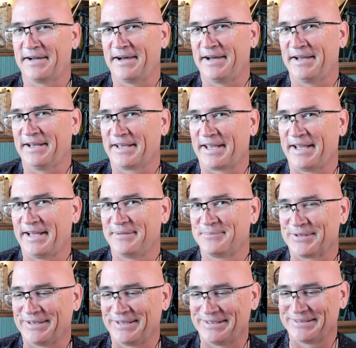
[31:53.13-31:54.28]
I can't
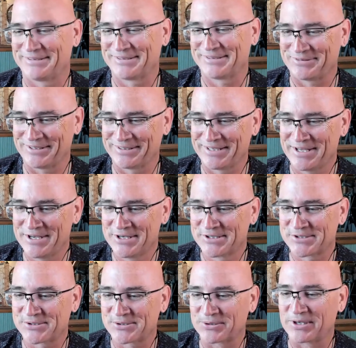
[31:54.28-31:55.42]
pronounce the word
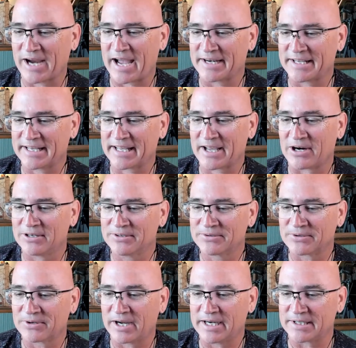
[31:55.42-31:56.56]
psoriatic
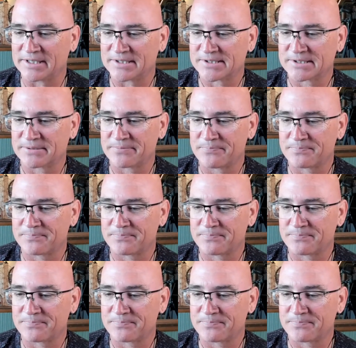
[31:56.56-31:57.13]
arthritis.